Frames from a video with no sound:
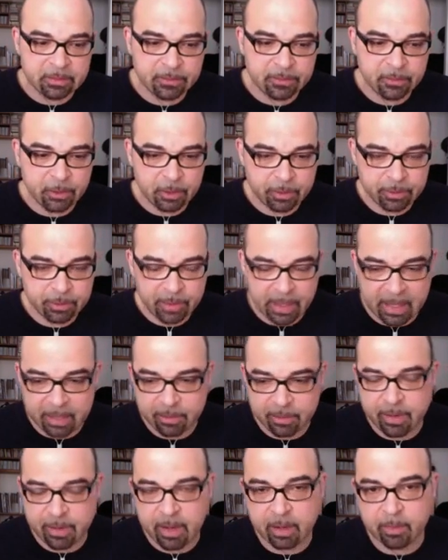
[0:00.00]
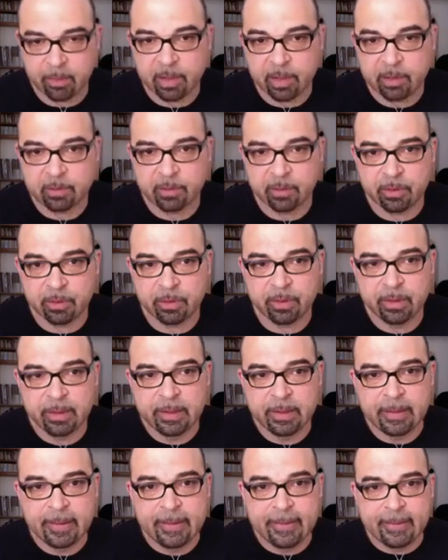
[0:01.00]
4 to 8 track mixer,
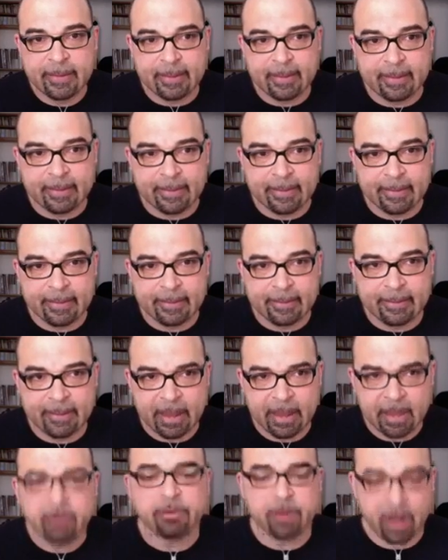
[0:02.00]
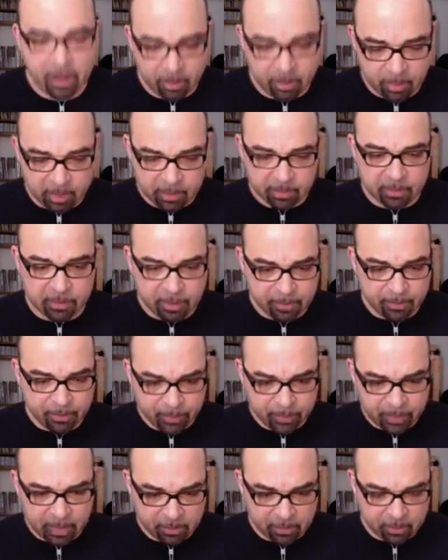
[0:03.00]
8-track mixer.
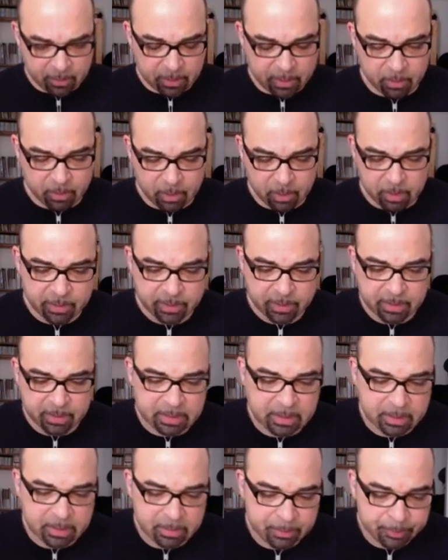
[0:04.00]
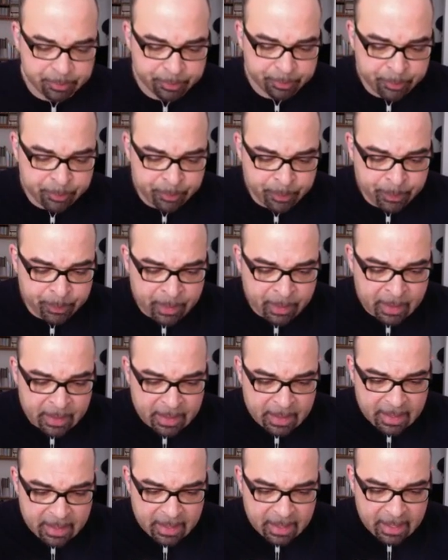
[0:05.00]
That's what it was.
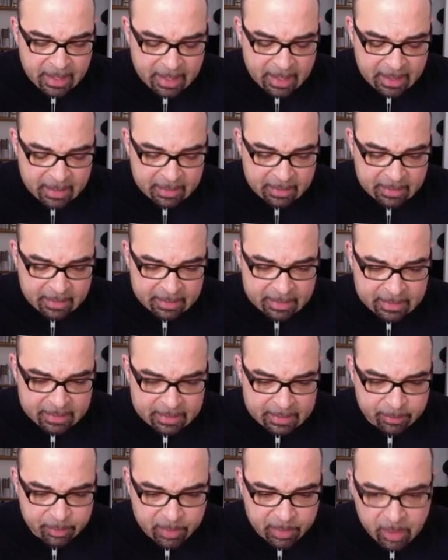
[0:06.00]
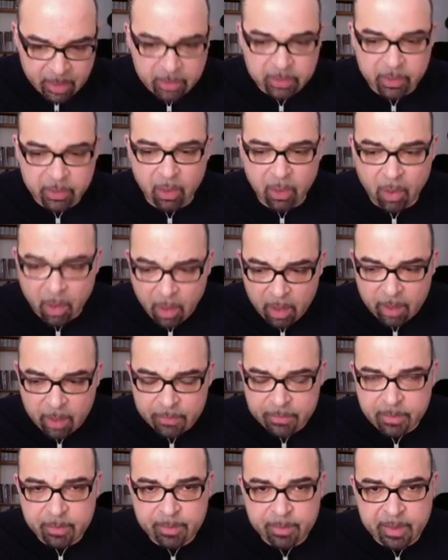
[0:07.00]
And plugged all
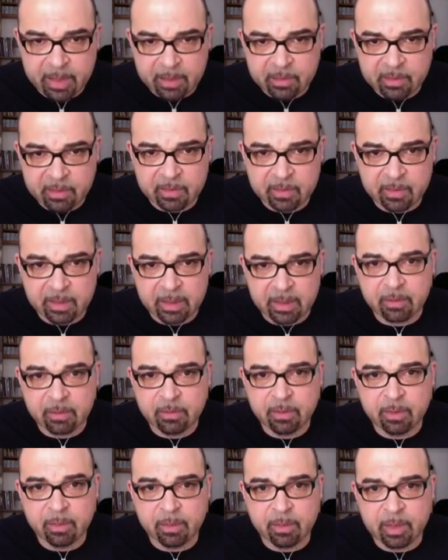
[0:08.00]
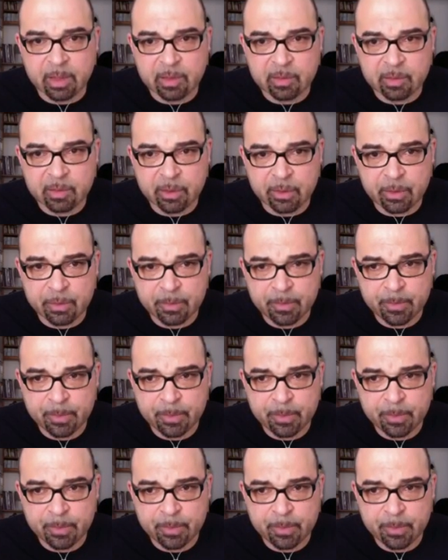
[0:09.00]
of the basses into the mixer,